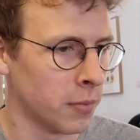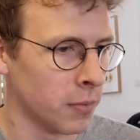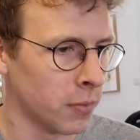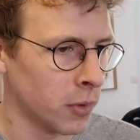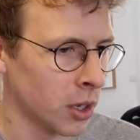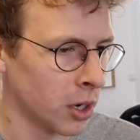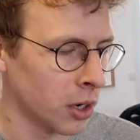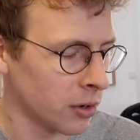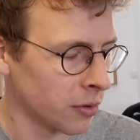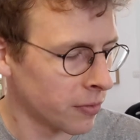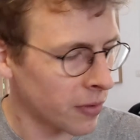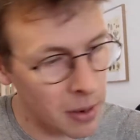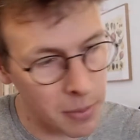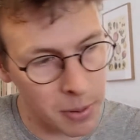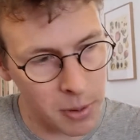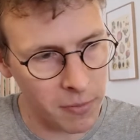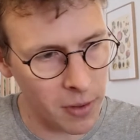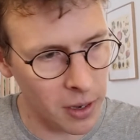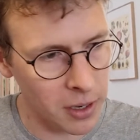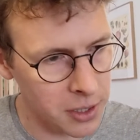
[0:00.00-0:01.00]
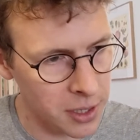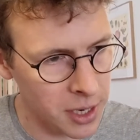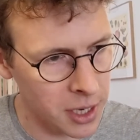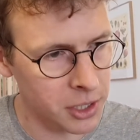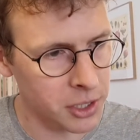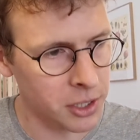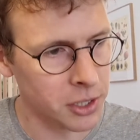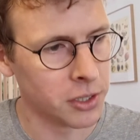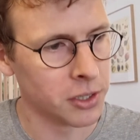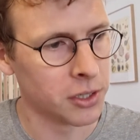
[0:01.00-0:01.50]
developing
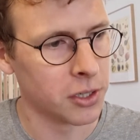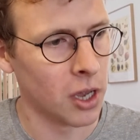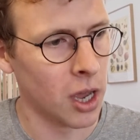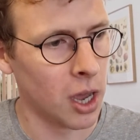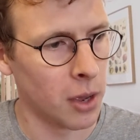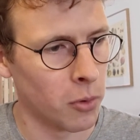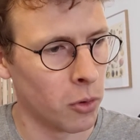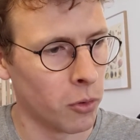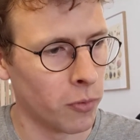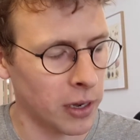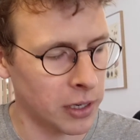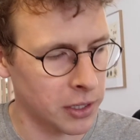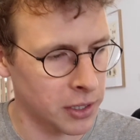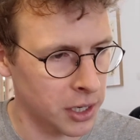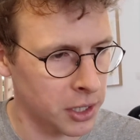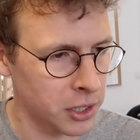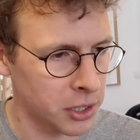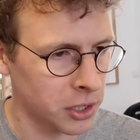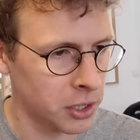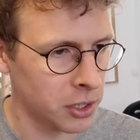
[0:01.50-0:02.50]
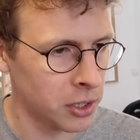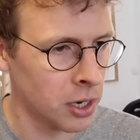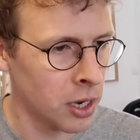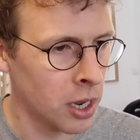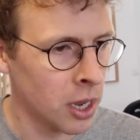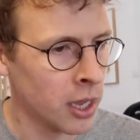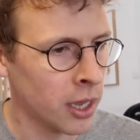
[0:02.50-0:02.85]
vaccinations or vaccination